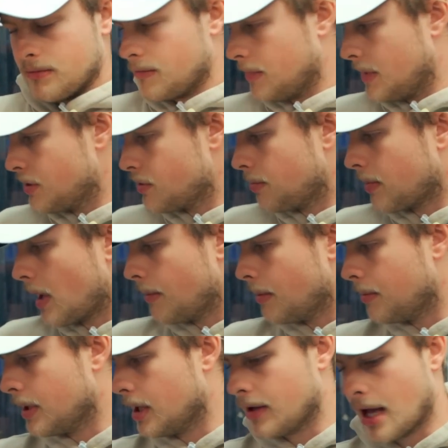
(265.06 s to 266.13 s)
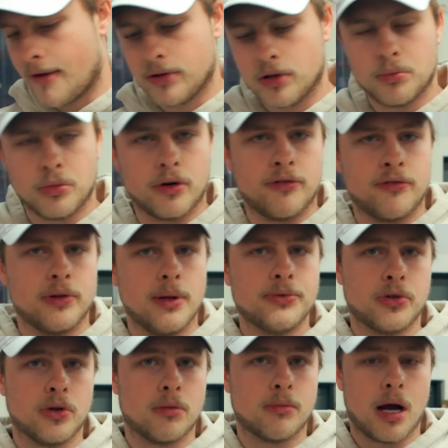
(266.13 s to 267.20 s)
These will probably have a little more flip
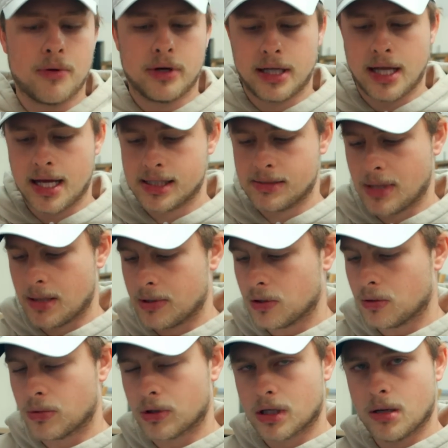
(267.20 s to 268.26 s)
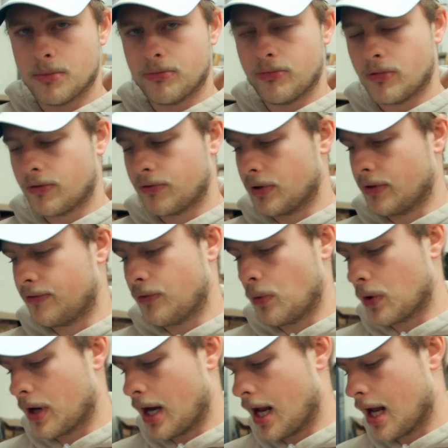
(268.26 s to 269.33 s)
to them, I would guess, maybe a little more comfortable for the
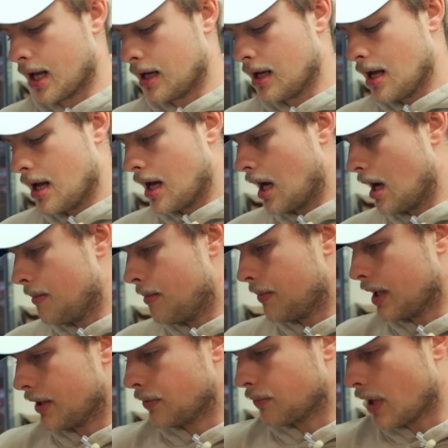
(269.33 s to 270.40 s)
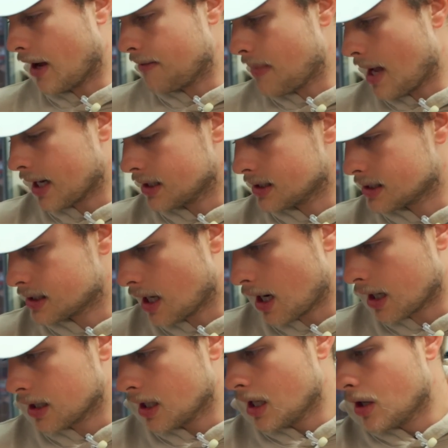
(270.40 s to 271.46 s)
forehand. But we got the Rive back in
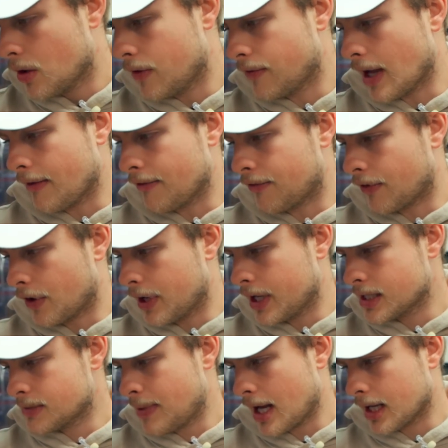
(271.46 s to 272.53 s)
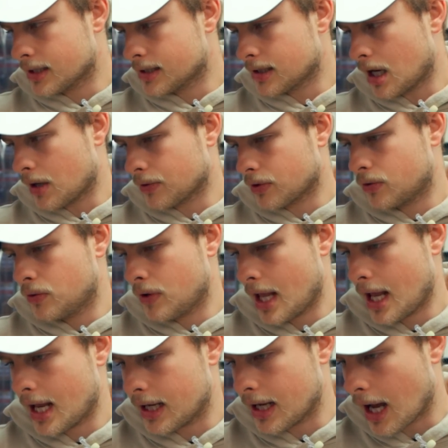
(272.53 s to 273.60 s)
stock. We've got Verdicts back in stock with the cool
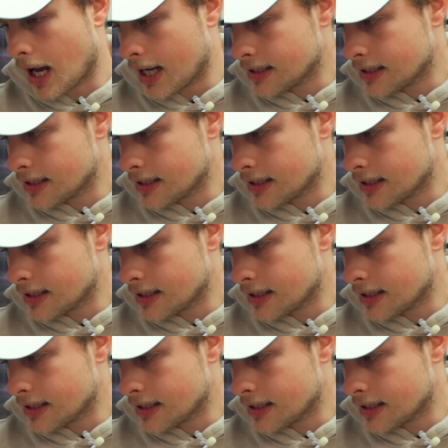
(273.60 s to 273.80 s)
hand-eye